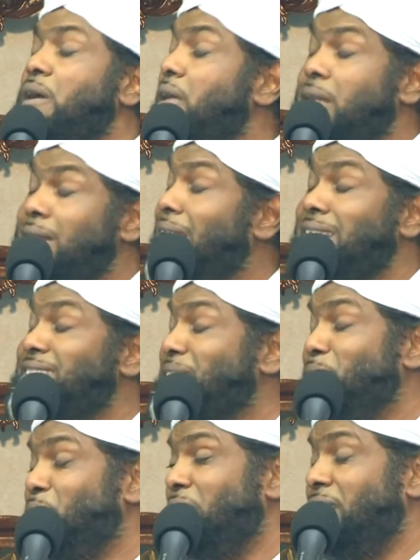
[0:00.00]
He didn't ask
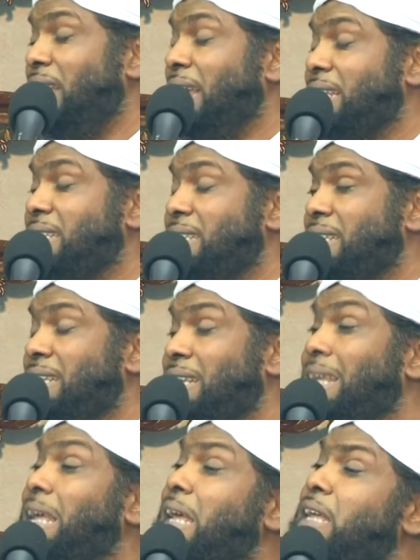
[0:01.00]
him all of that.
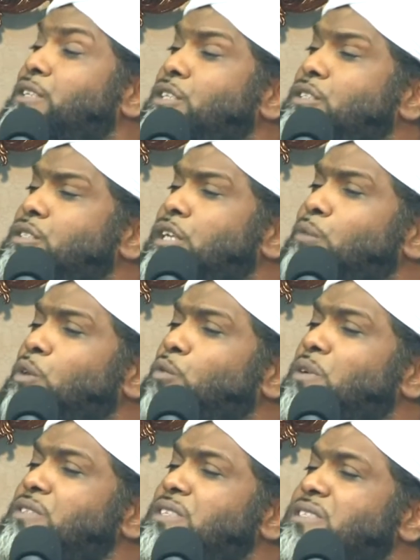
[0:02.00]
He just did
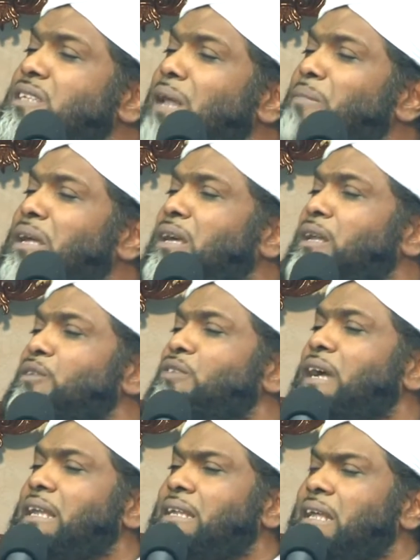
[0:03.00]
what was Islamically
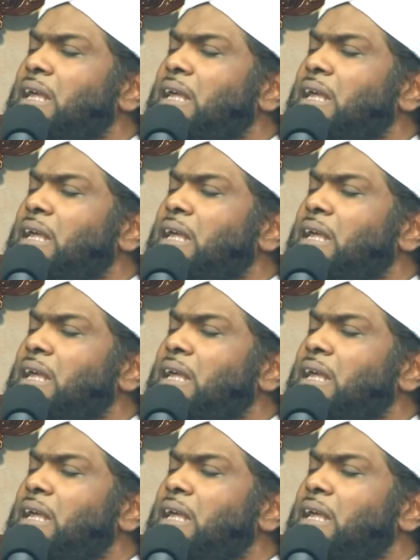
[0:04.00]
right.